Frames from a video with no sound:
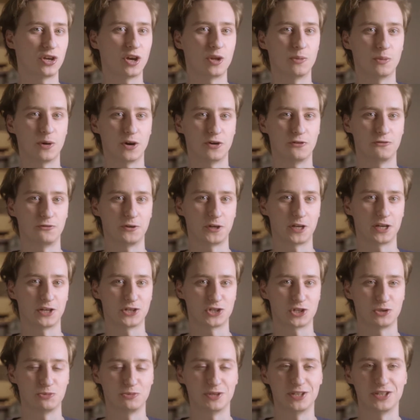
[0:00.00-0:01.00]
and
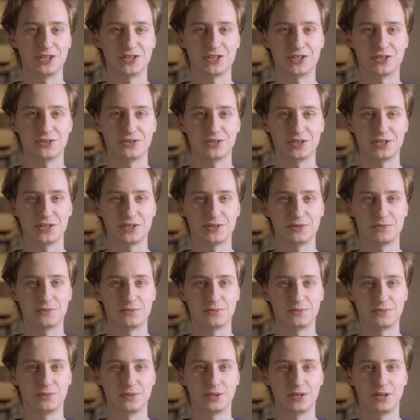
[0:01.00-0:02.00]
modification mini-series.
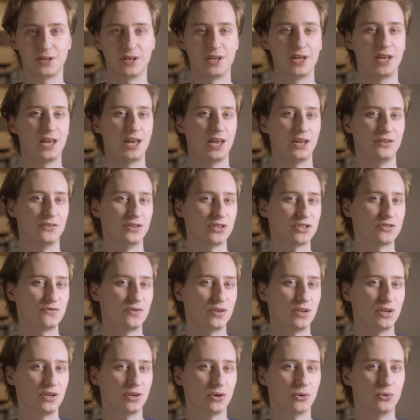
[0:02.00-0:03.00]
In this
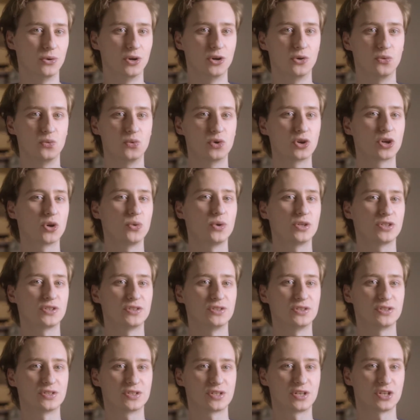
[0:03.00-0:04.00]
video, we're going to
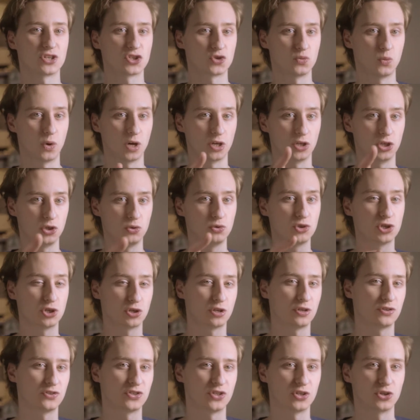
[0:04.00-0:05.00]
discuss why you should
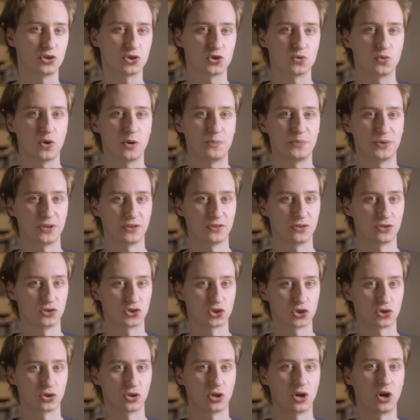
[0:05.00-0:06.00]
consider swapping the
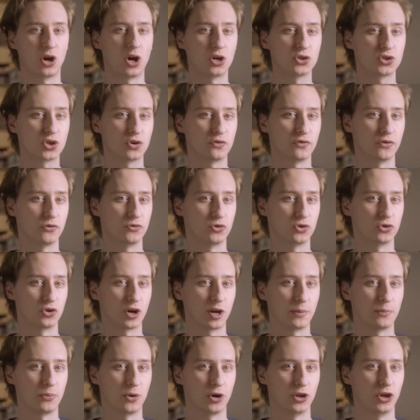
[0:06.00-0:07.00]
internal hard drive of your
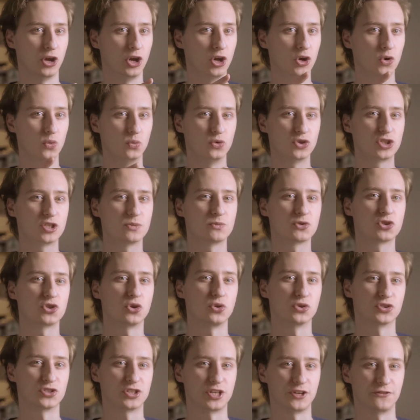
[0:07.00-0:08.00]
iPod with some
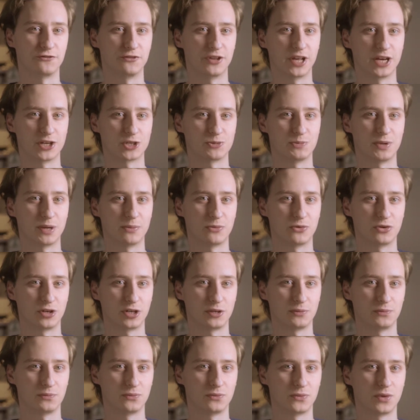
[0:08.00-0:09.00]
solid-state flash
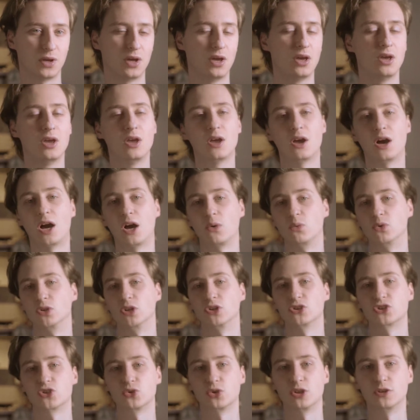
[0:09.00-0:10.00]
memory. I will
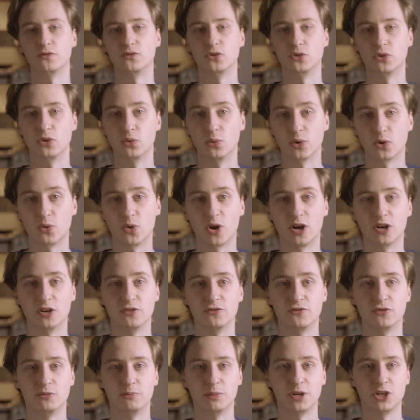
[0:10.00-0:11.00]
also give you the required
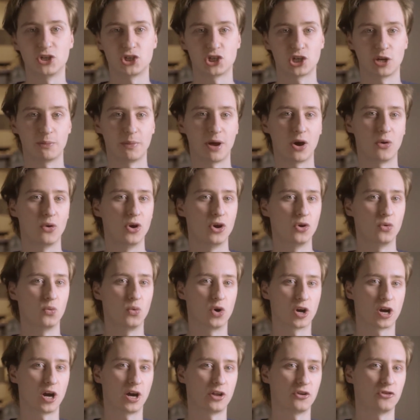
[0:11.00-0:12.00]
information about
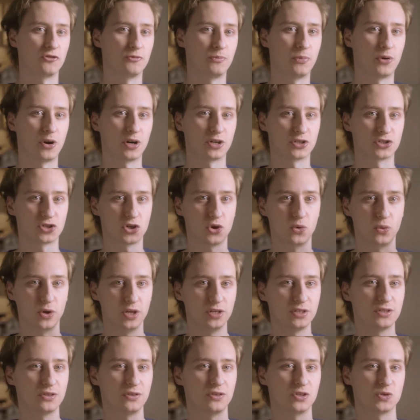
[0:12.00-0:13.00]
what kind of parts go
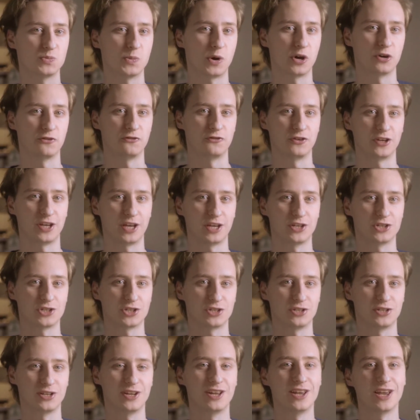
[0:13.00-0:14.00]
into this
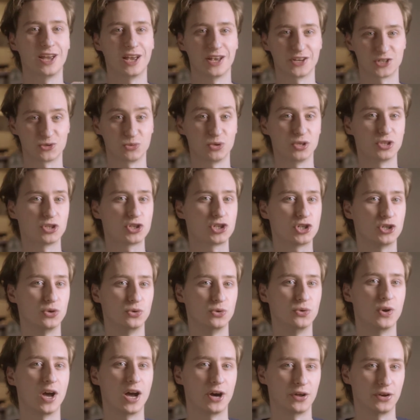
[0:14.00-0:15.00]
modification, as well as show
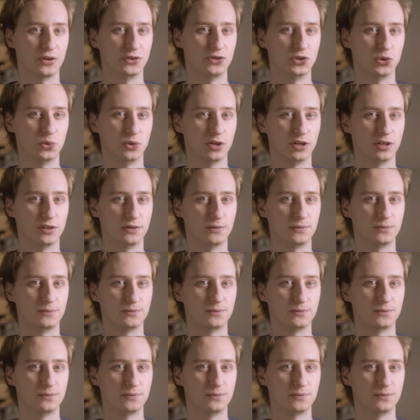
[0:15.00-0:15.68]
you how to do it.